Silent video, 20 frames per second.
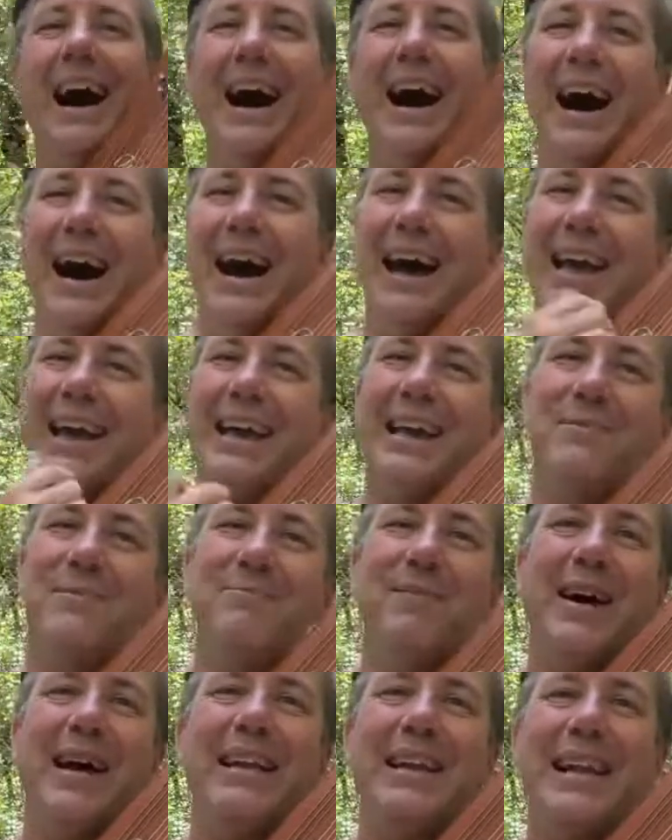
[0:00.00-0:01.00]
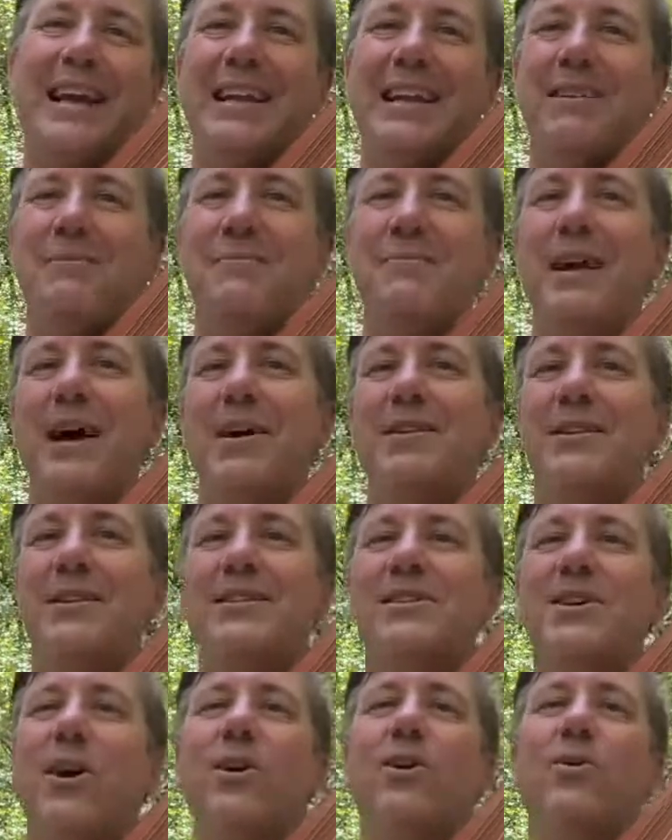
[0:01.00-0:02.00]
I and my lady yelled a
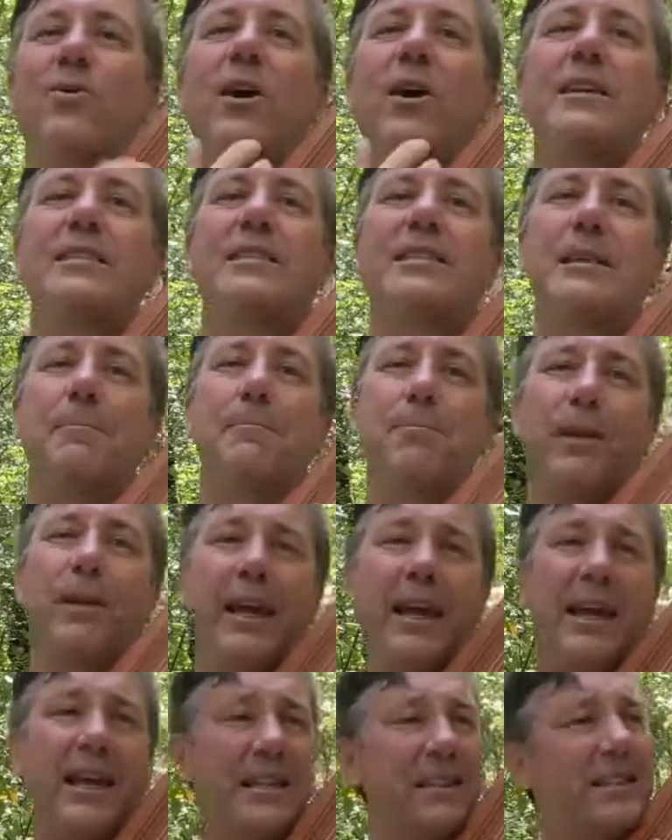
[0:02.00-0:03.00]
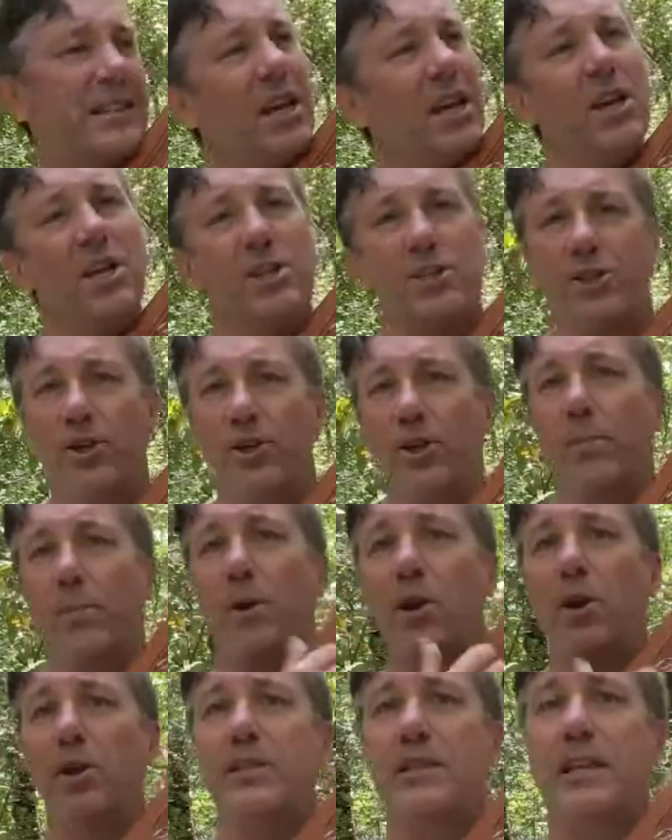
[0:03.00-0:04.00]
song across the plains. 2
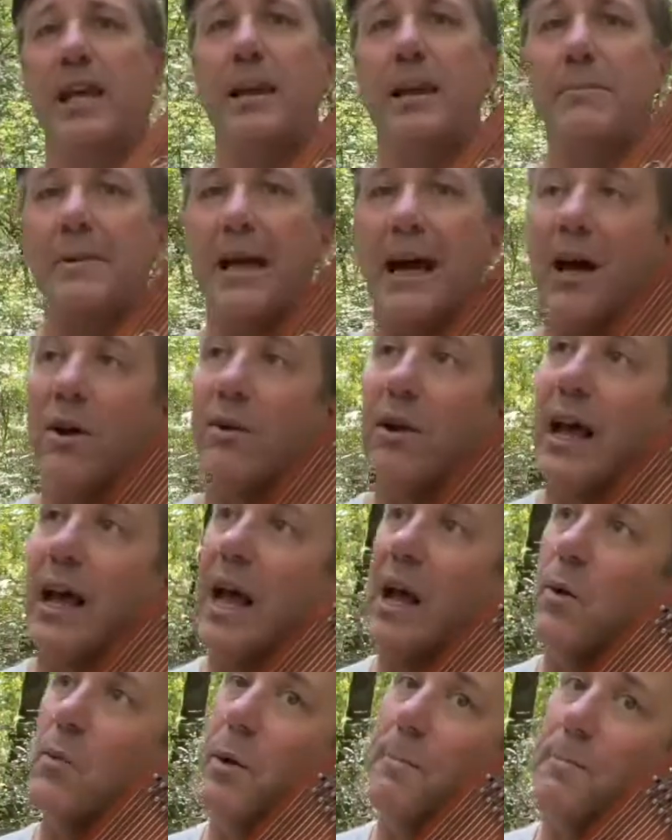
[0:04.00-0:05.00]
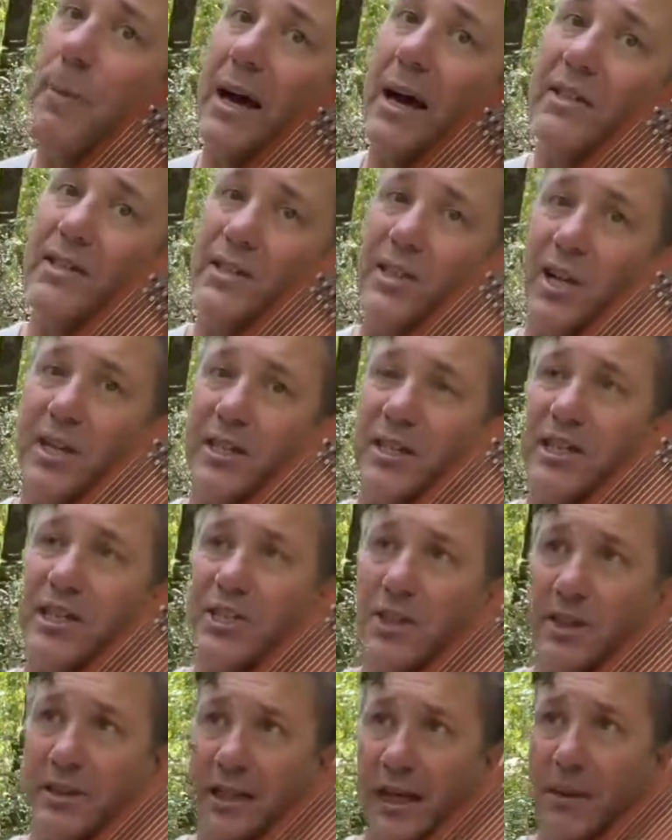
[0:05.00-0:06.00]
birds came down and we pounced on
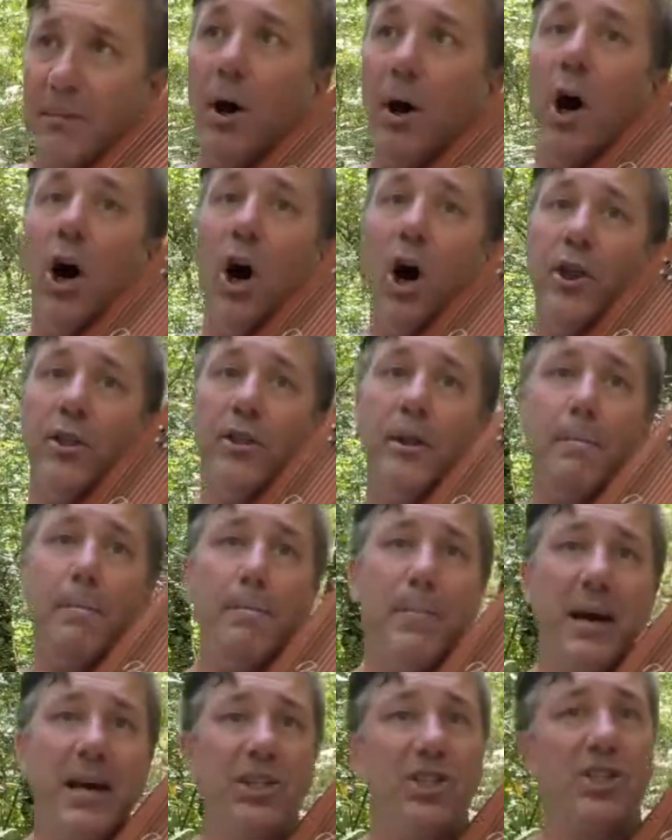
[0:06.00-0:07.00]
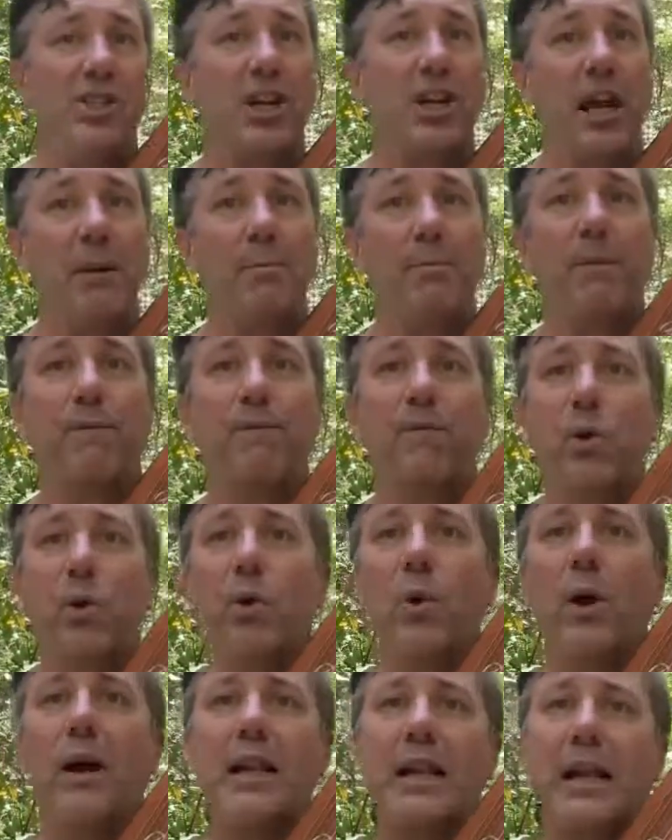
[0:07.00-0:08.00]
each of them. On the bedchamber
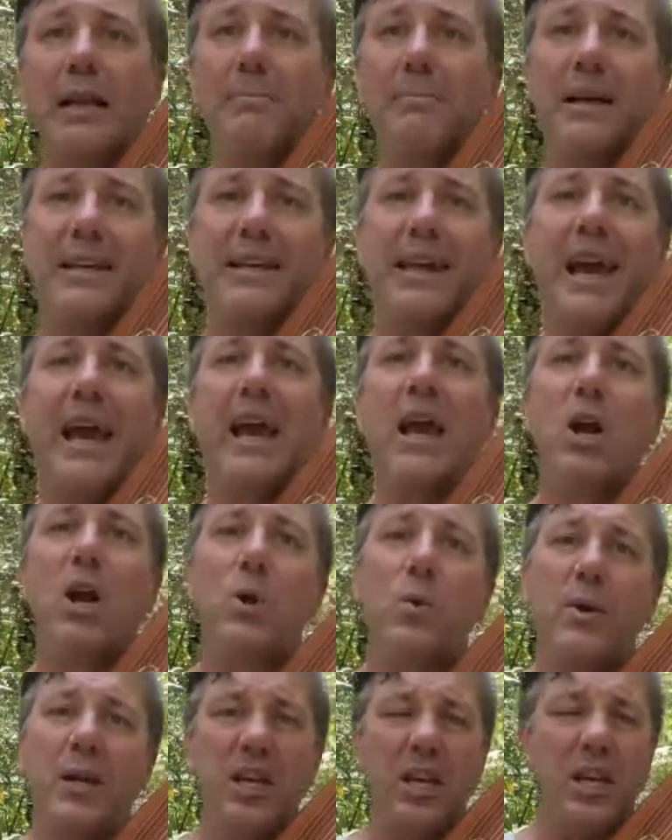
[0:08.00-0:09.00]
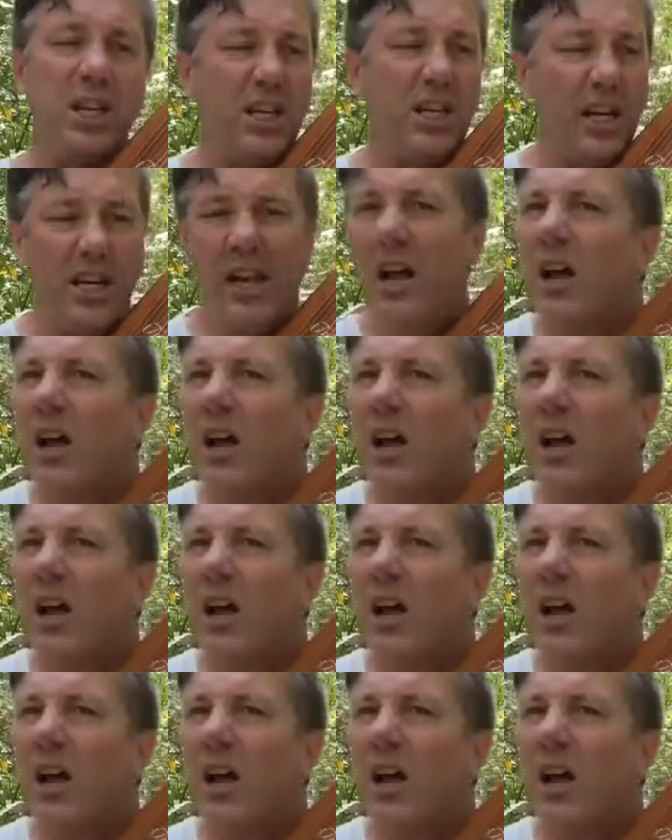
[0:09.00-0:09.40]
floor I laid my carrion.